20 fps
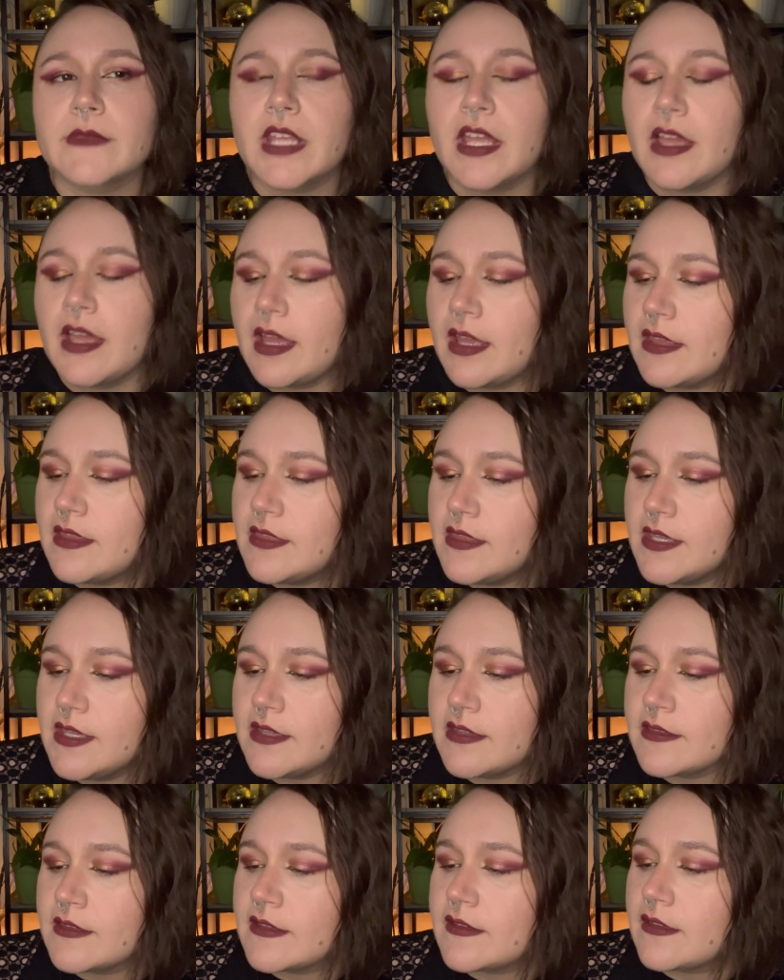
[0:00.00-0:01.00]
I
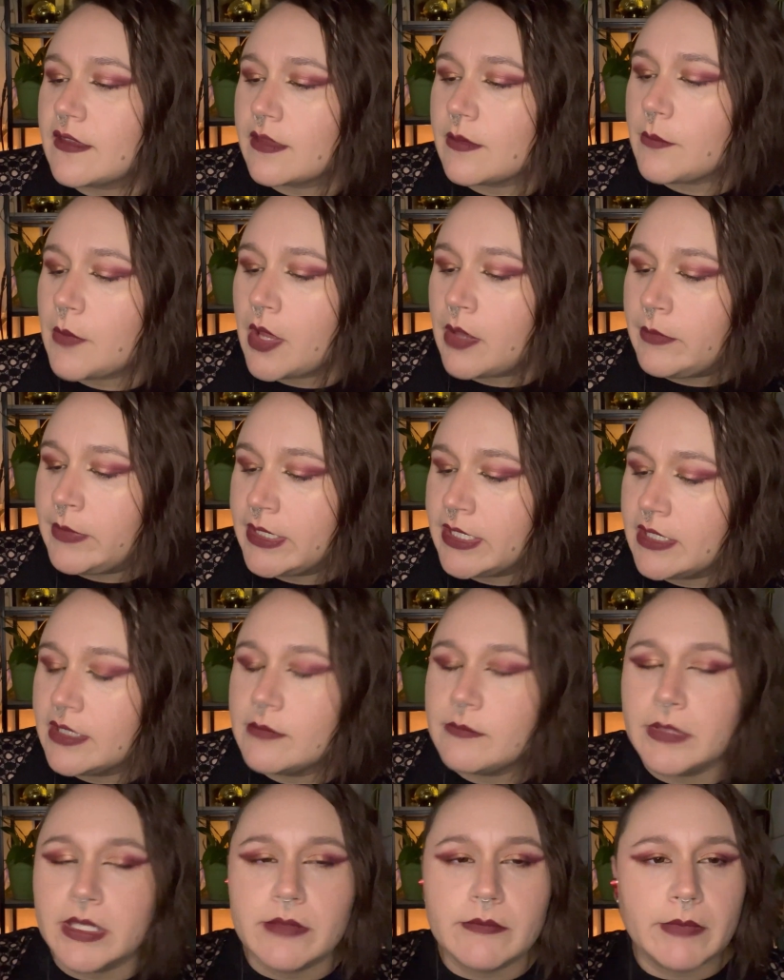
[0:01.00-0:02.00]
think this is probably going
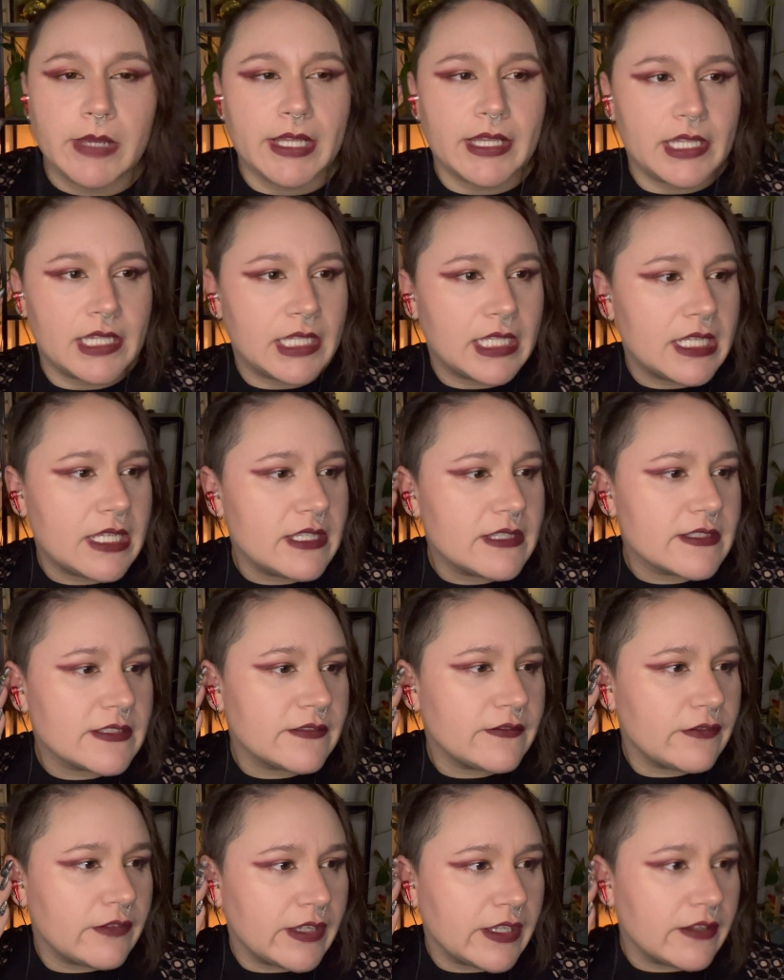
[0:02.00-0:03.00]
to be my least
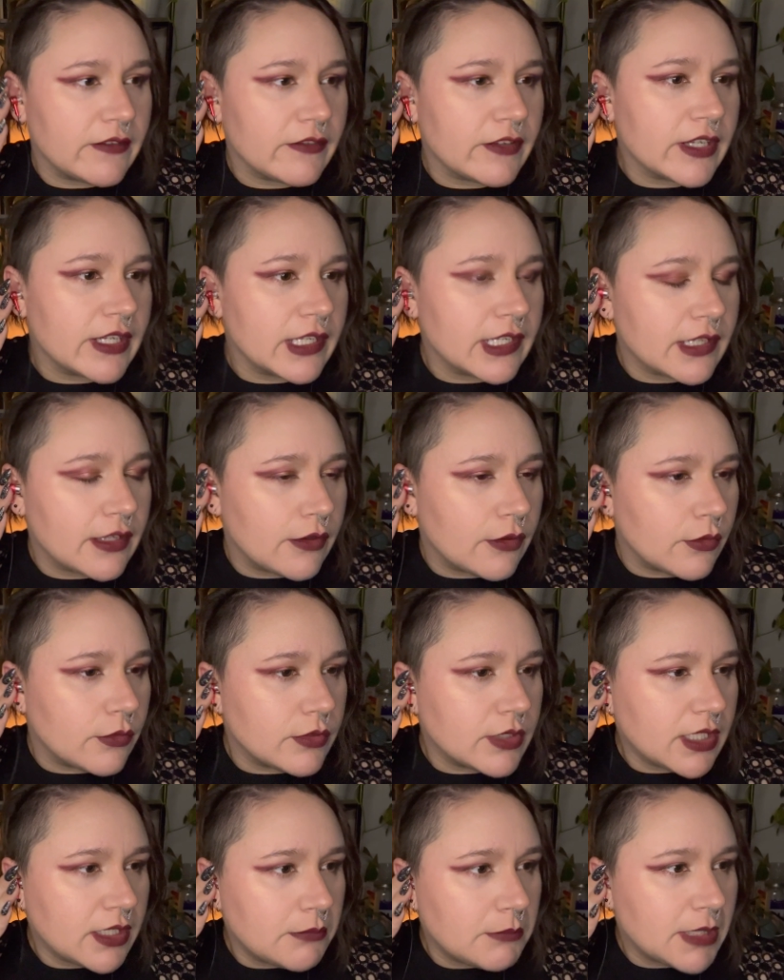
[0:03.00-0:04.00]
favorite,
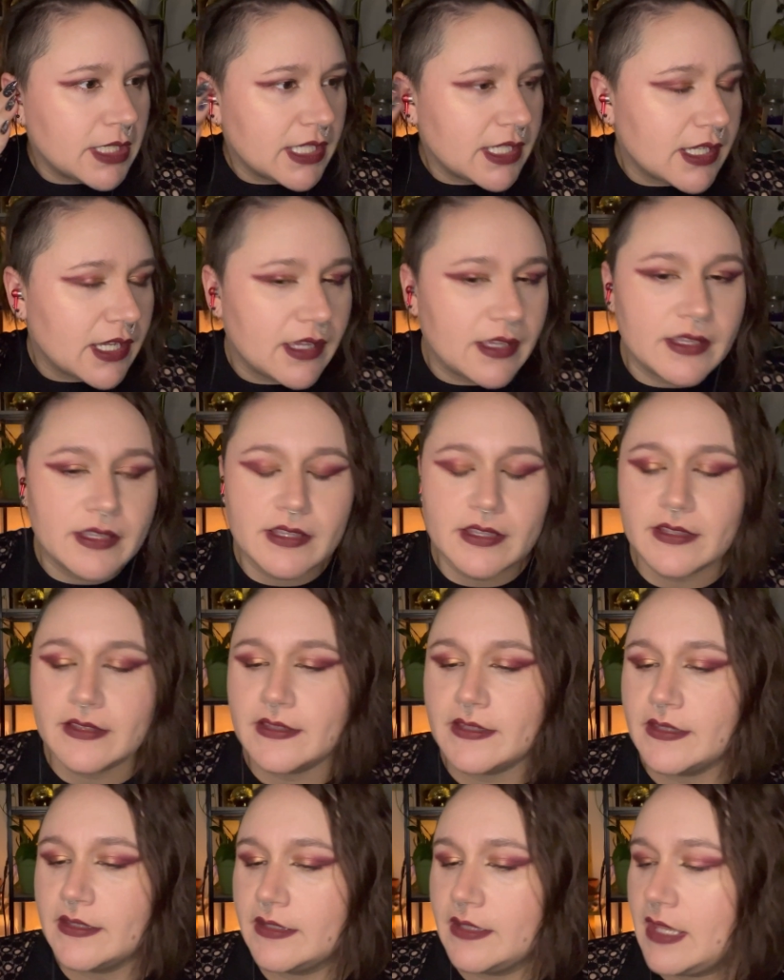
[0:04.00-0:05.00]
only
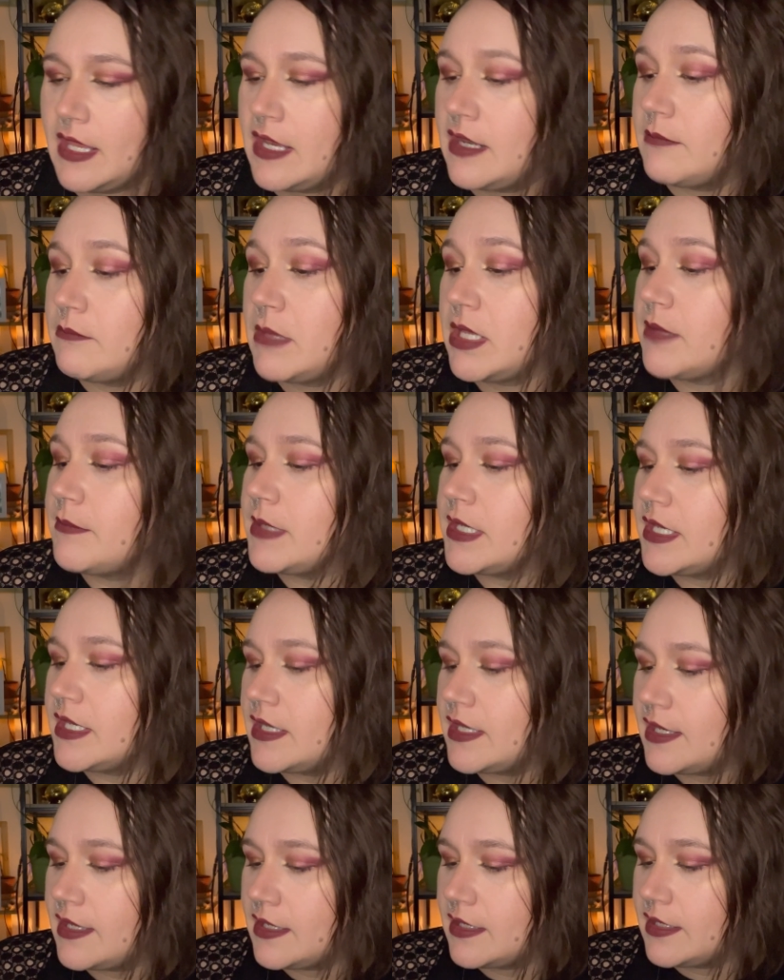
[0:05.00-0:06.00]
because, and
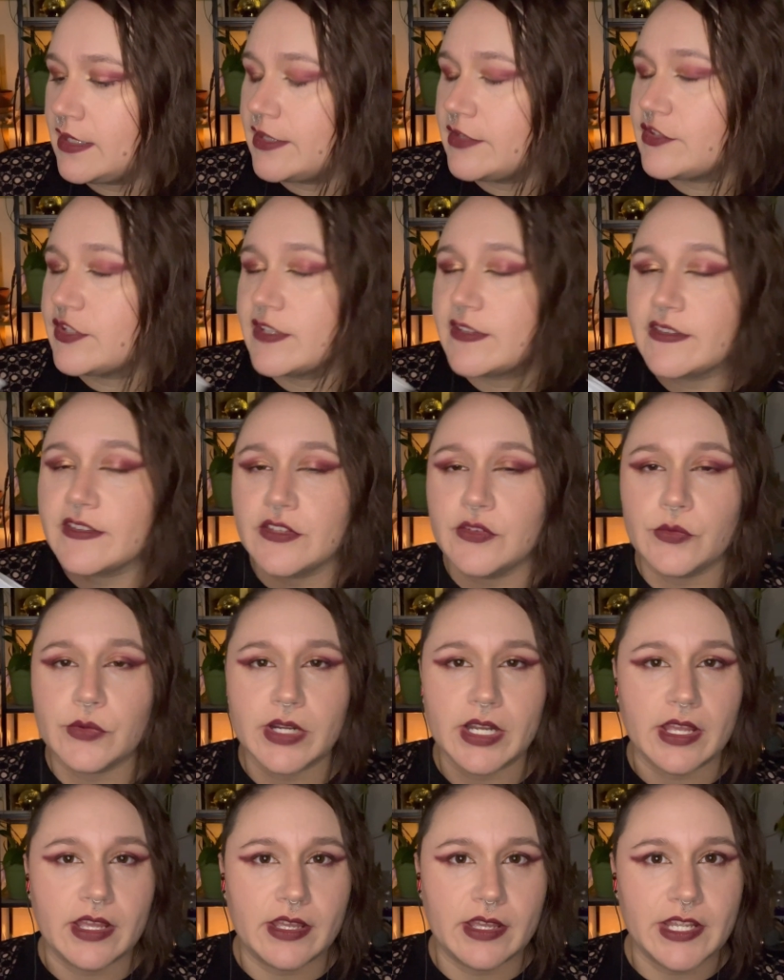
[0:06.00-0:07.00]
maybe it just, you
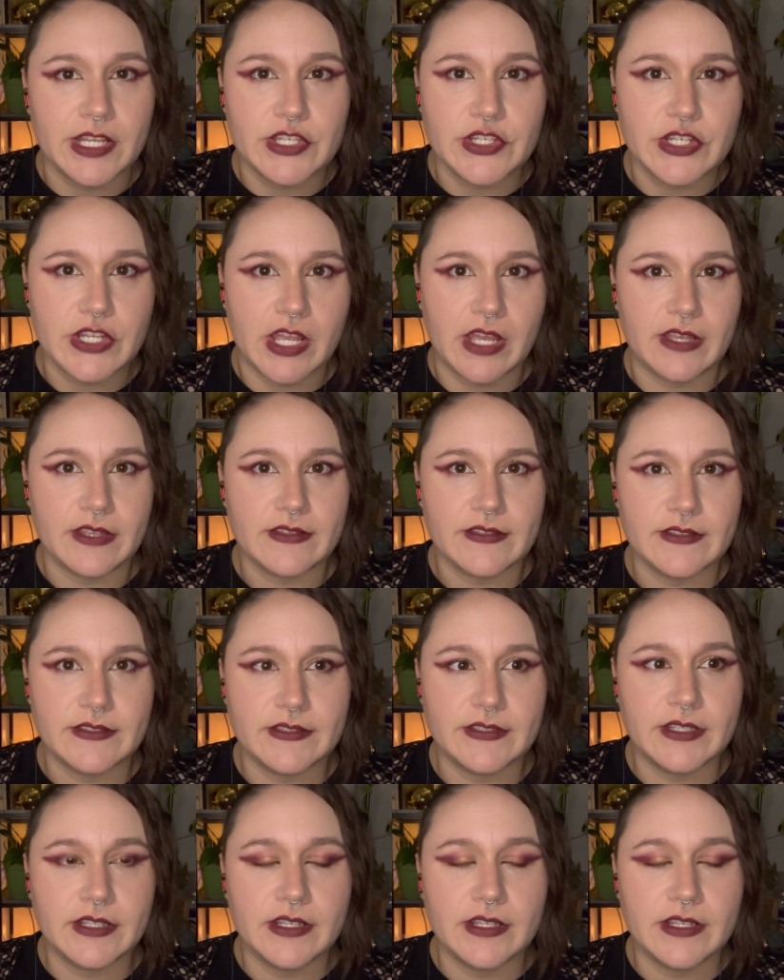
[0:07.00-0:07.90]
want to adjust